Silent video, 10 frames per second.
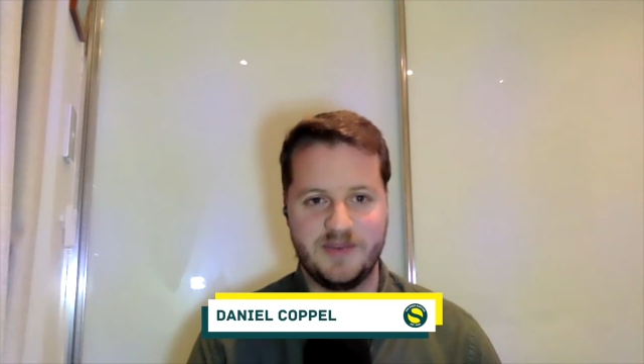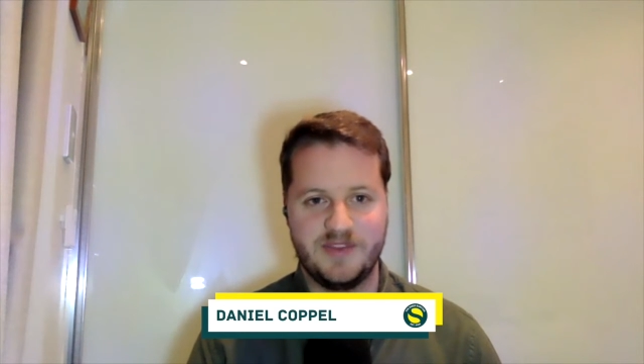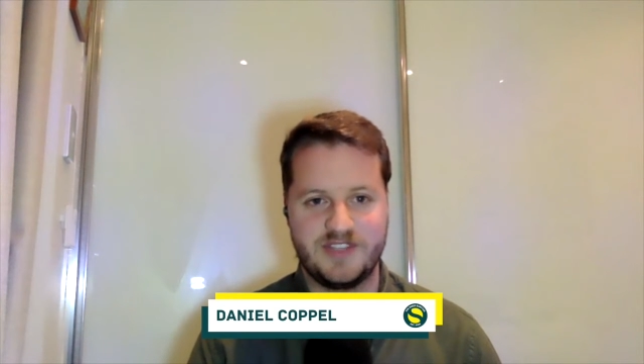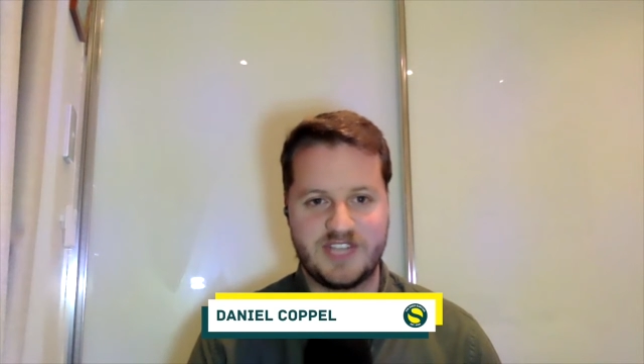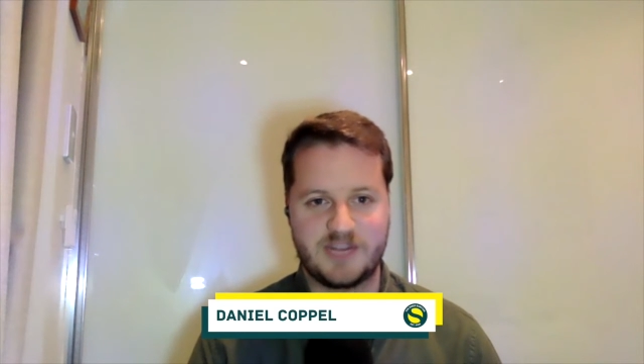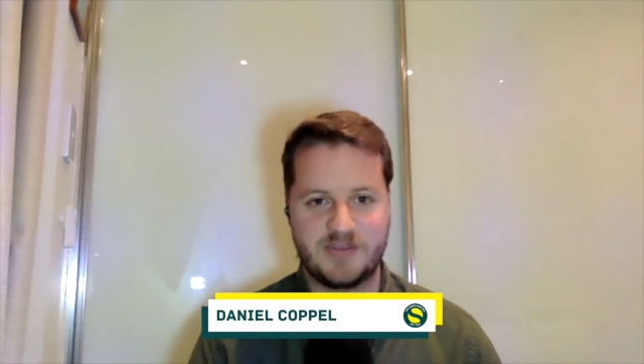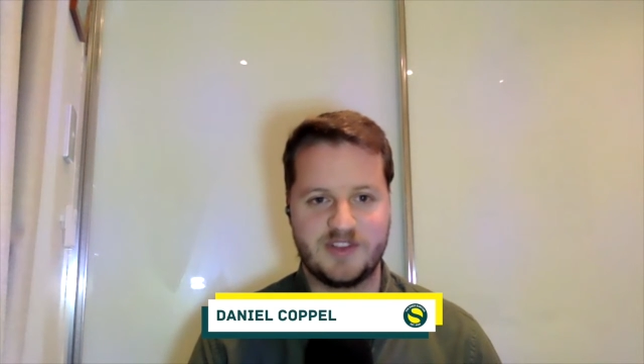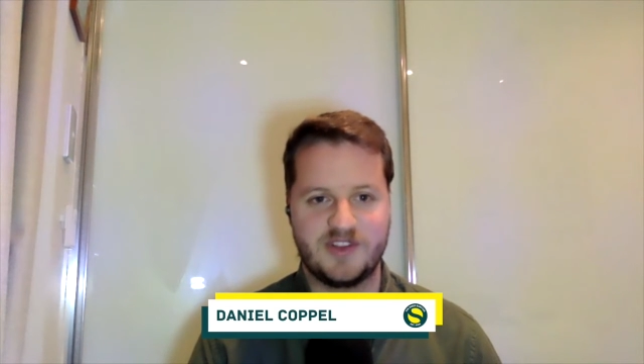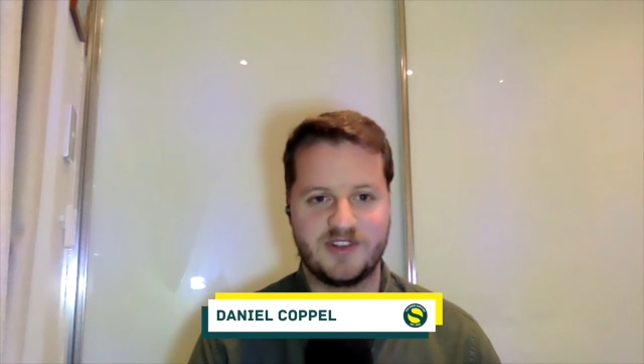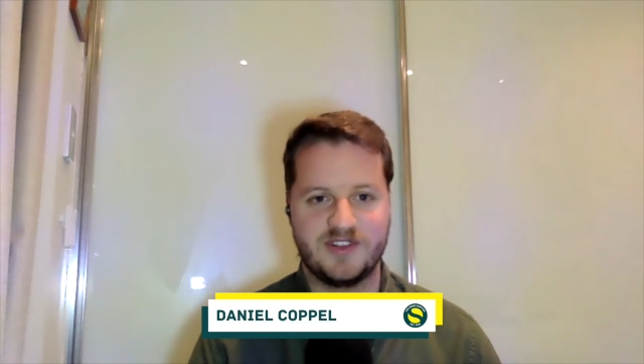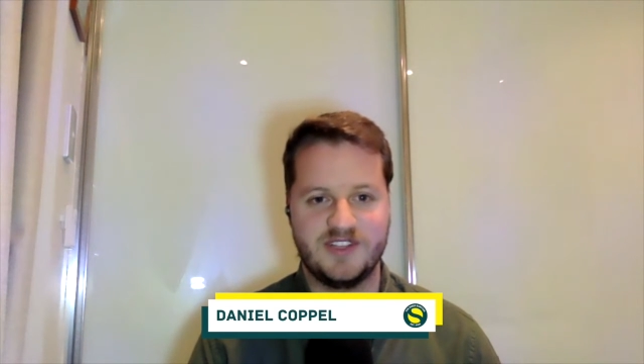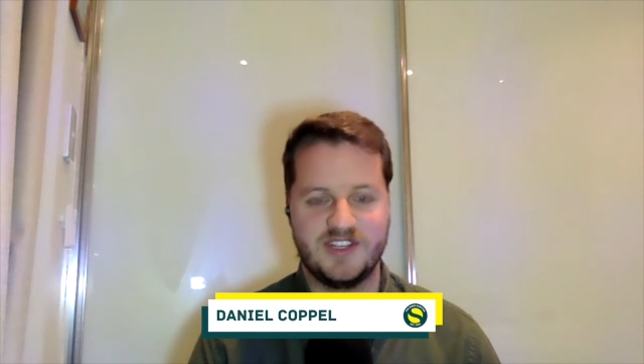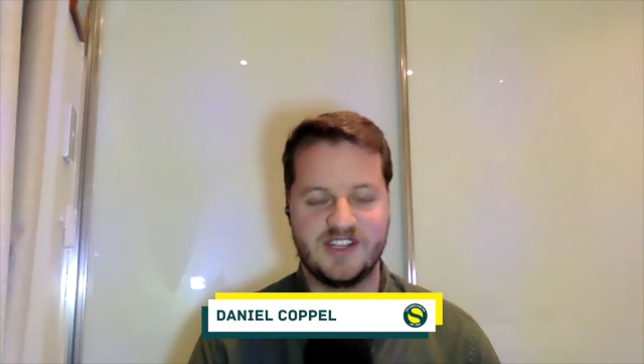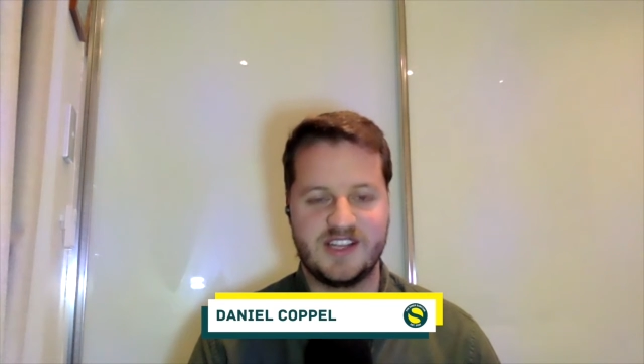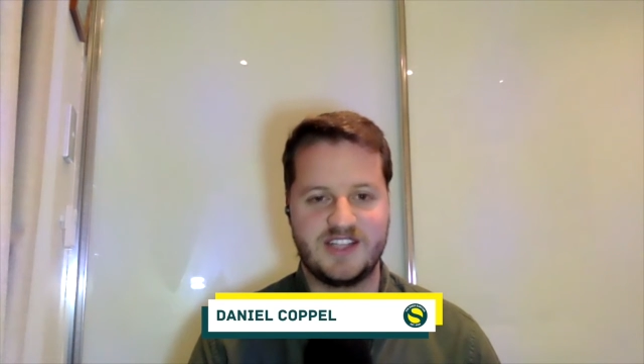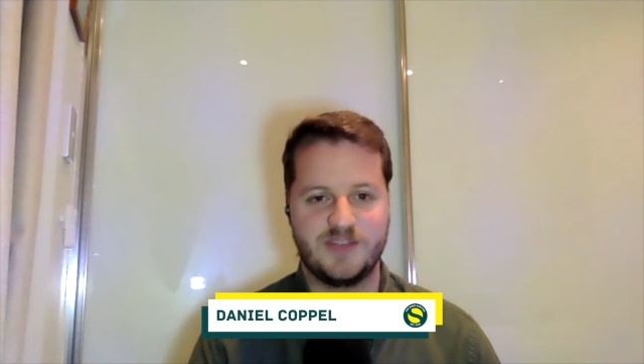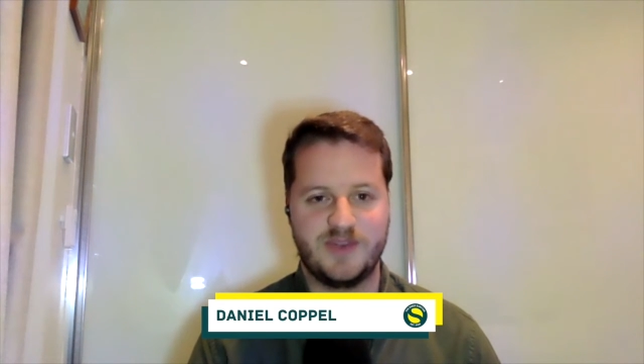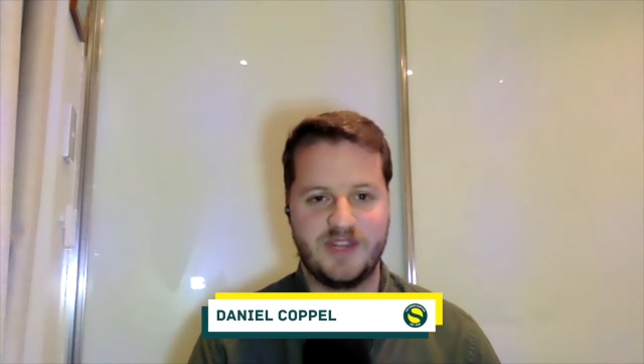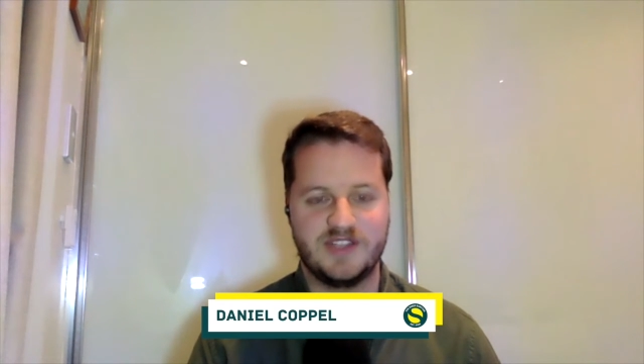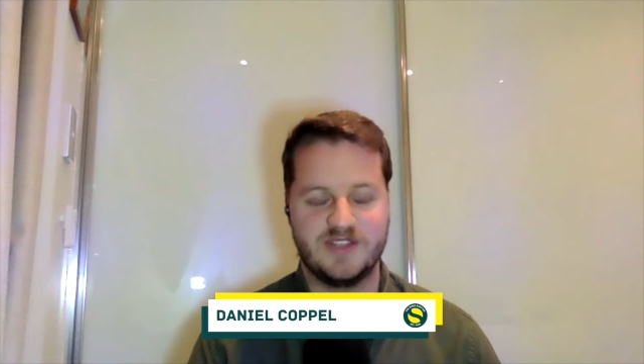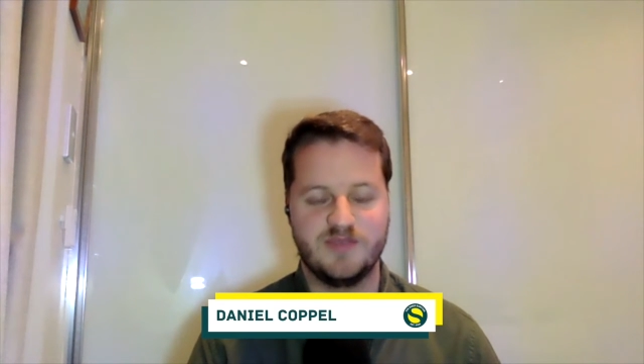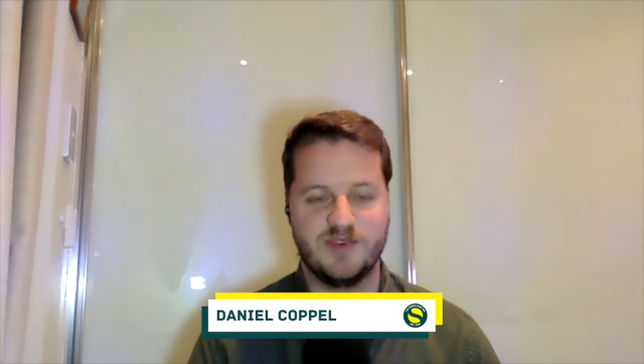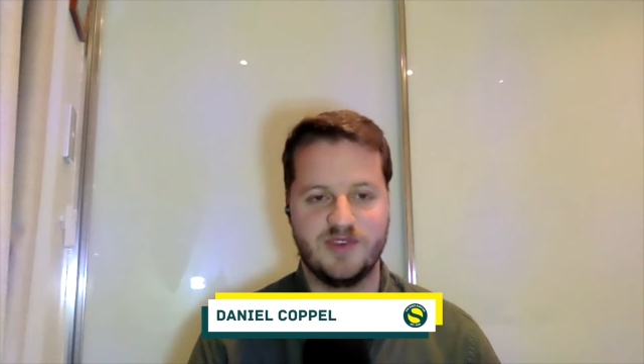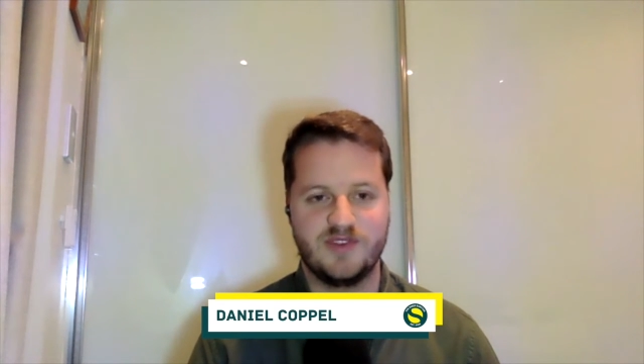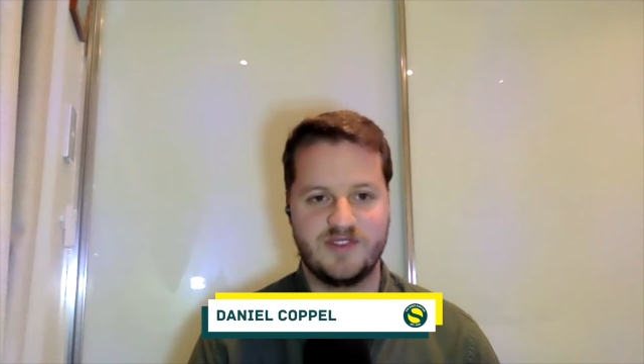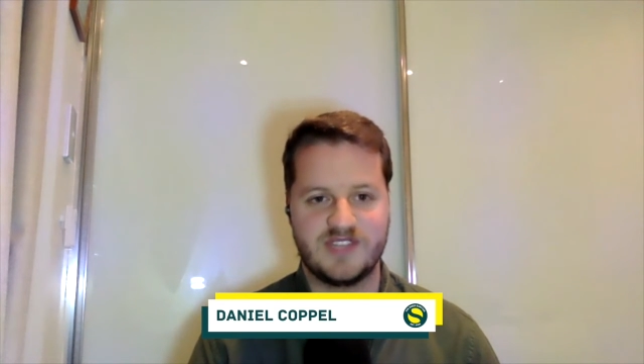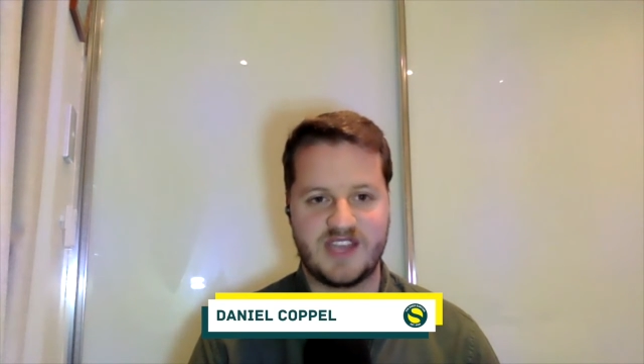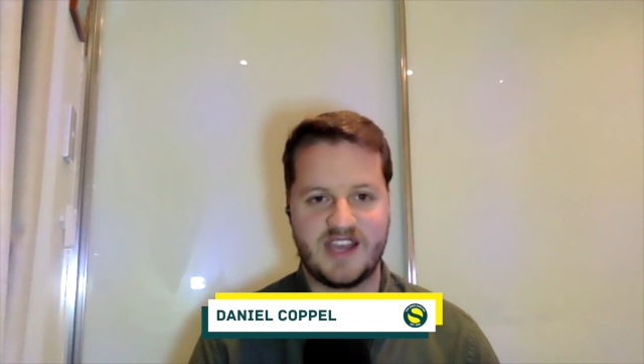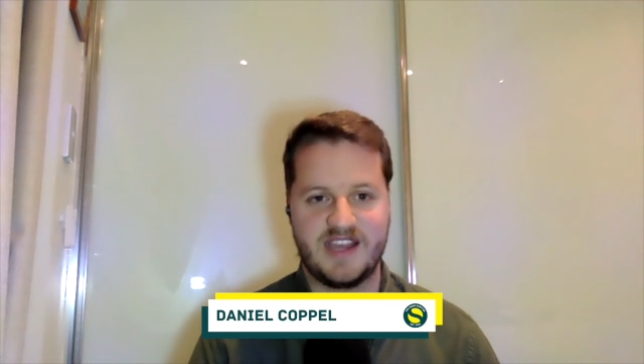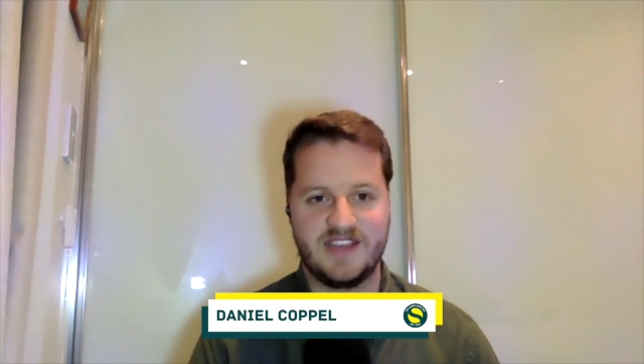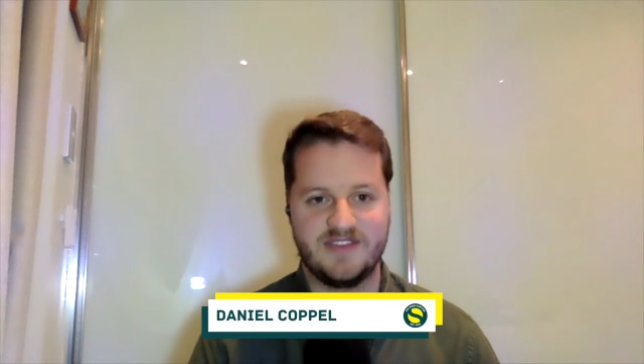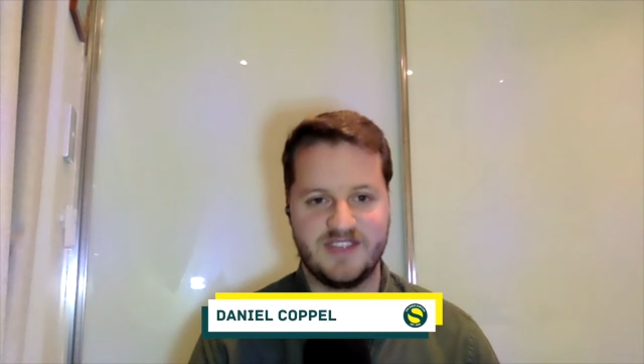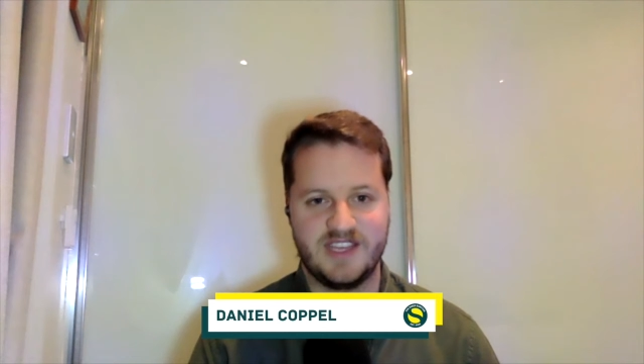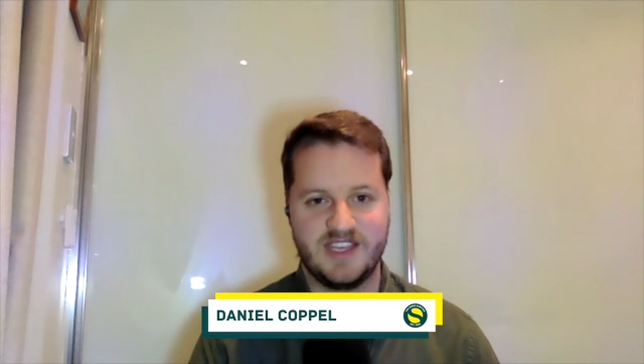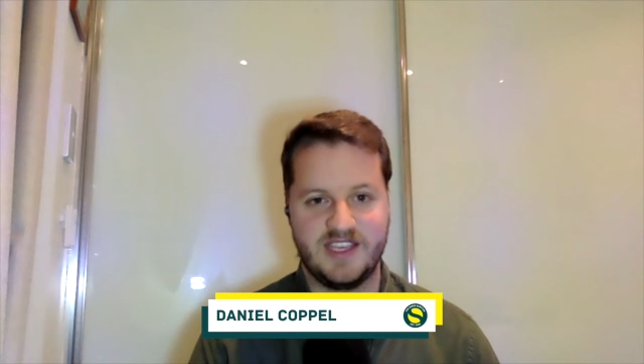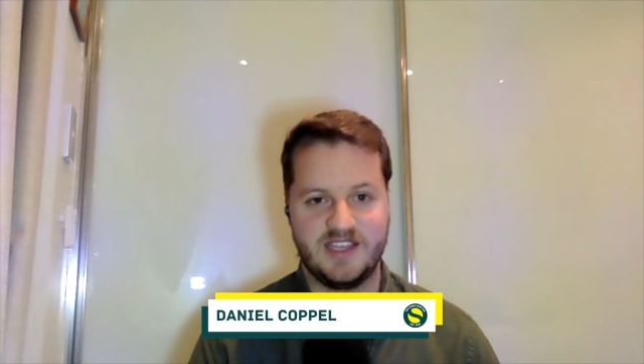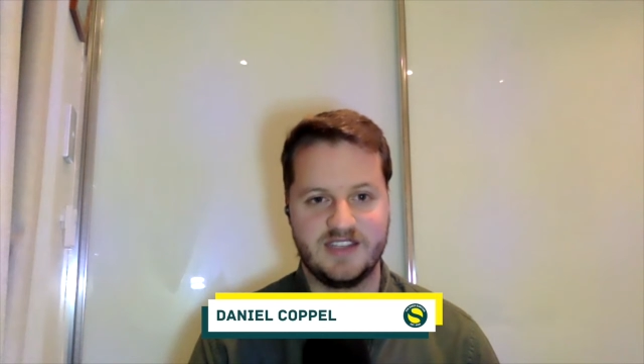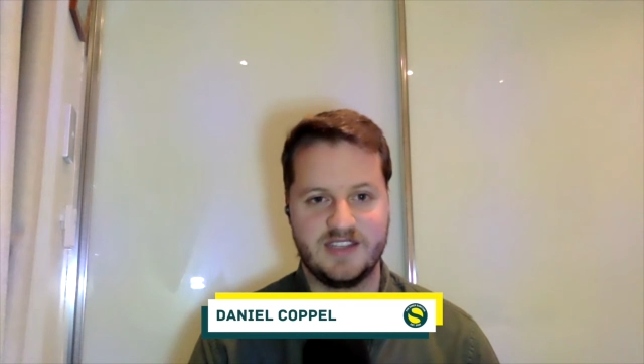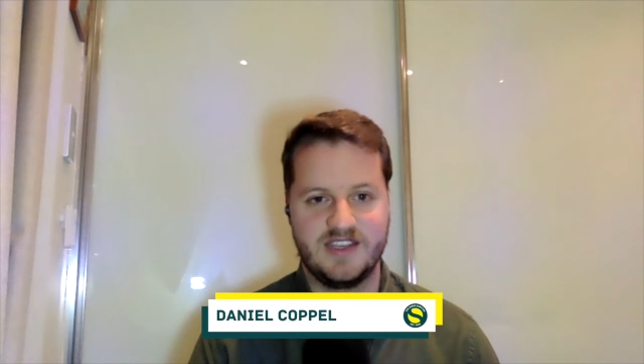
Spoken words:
with Jack McLaughlin and Elijah Whittington both tying for their heat.